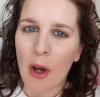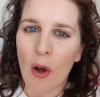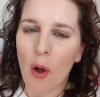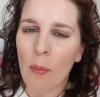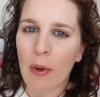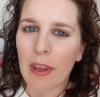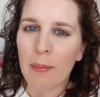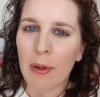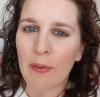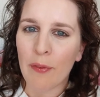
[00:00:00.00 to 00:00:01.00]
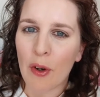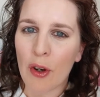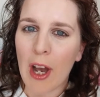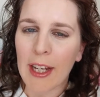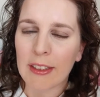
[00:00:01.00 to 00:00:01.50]
a whole month
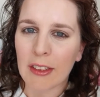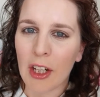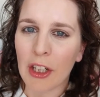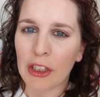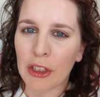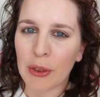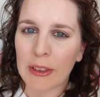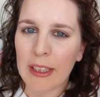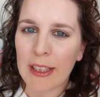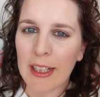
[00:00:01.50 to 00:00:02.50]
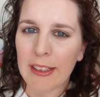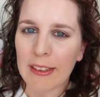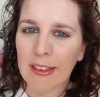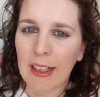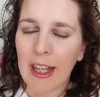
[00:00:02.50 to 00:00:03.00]
before I started using
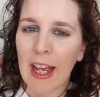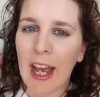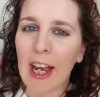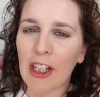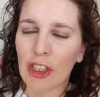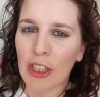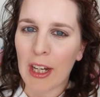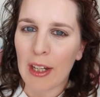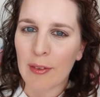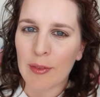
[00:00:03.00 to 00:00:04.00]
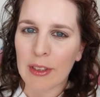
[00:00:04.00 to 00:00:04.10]
this, I shaved.